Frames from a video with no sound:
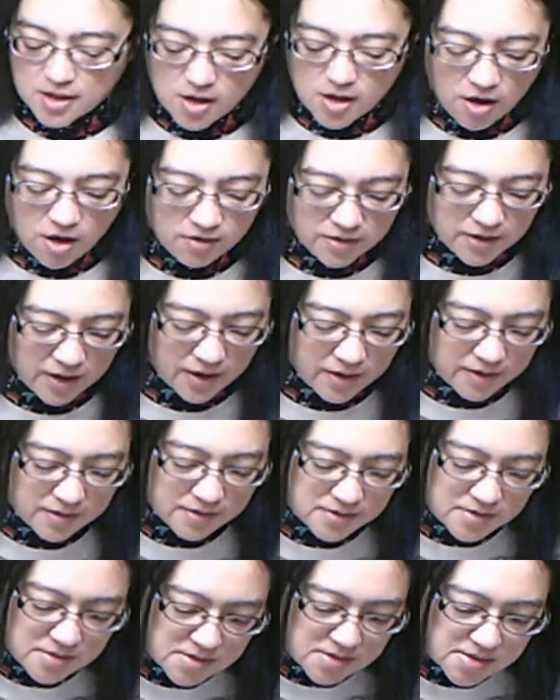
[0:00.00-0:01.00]
Okay,
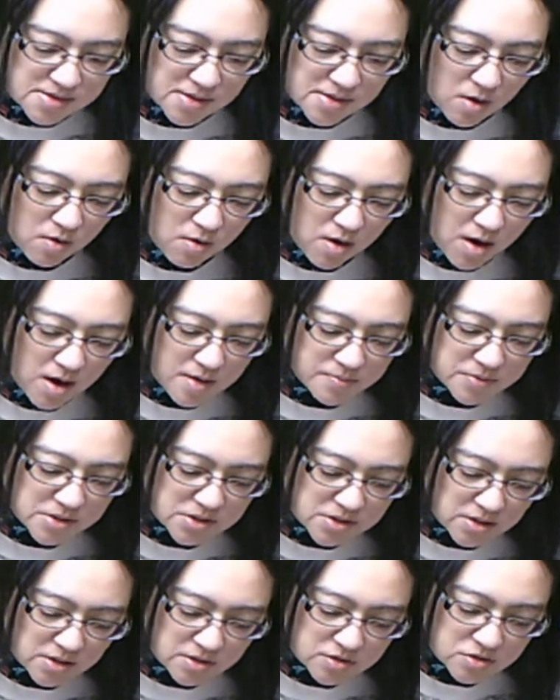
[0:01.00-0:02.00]
so I'm
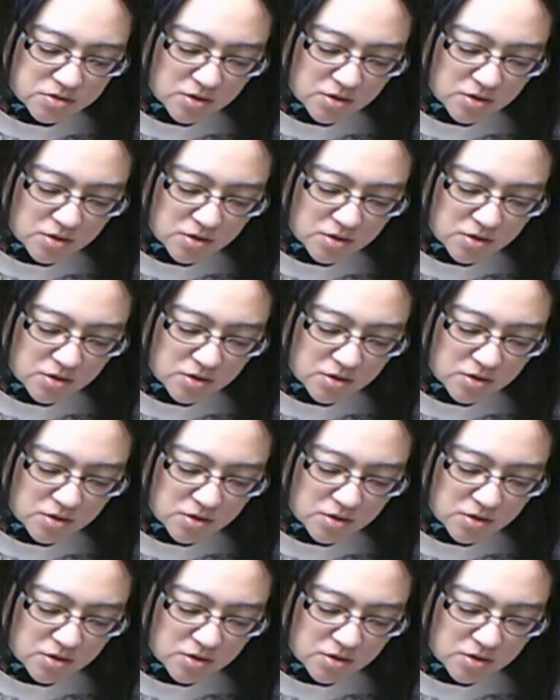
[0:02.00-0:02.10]
just gonna